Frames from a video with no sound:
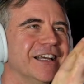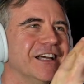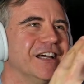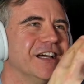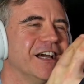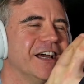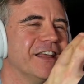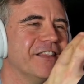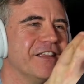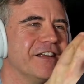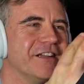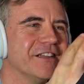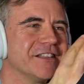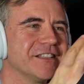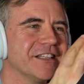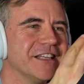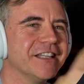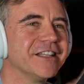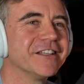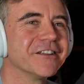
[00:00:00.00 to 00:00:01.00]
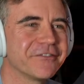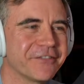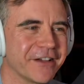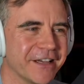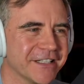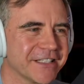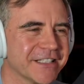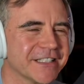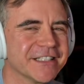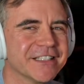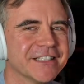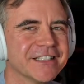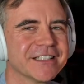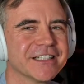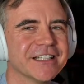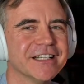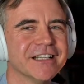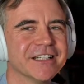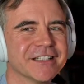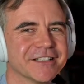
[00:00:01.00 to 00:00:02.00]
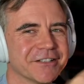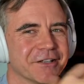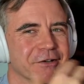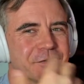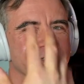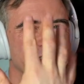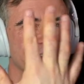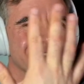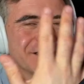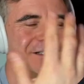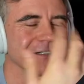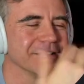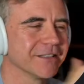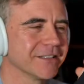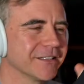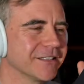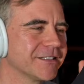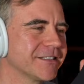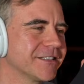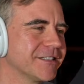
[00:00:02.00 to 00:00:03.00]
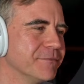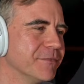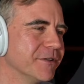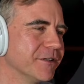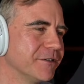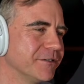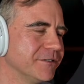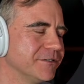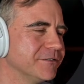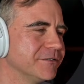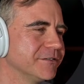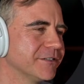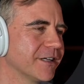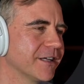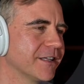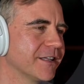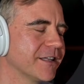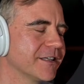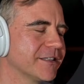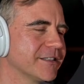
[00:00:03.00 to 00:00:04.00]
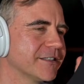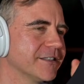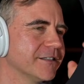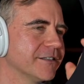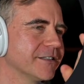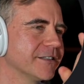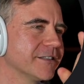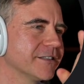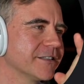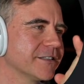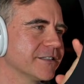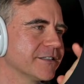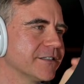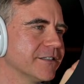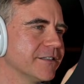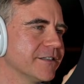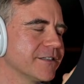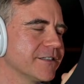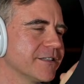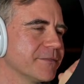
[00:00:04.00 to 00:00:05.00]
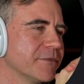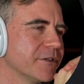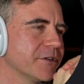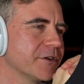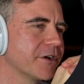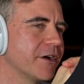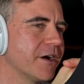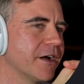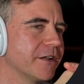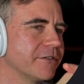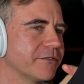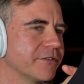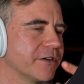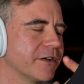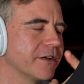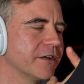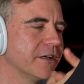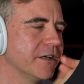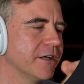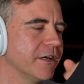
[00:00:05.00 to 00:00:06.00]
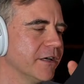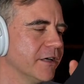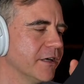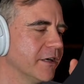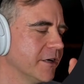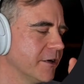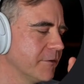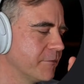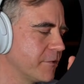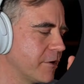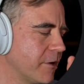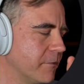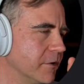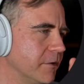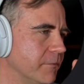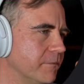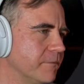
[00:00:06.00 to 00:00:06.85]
there's interfaces. So it's similar. It's still a similar kind of a problem.